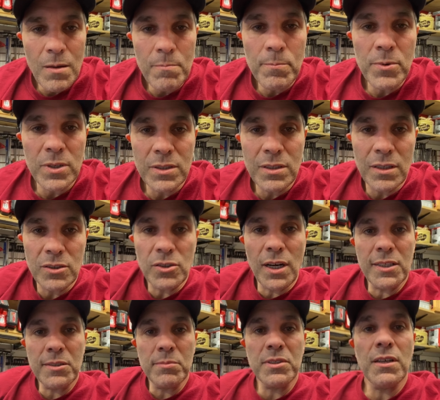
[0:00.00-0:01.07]
but trying
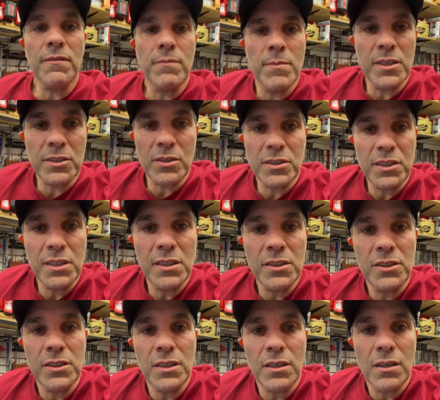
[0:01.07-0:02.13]
some stuff from SRC
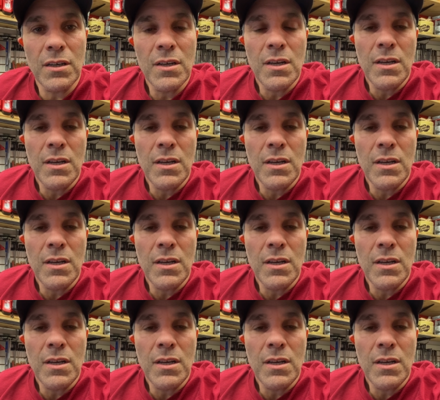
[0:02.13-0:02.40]
this year,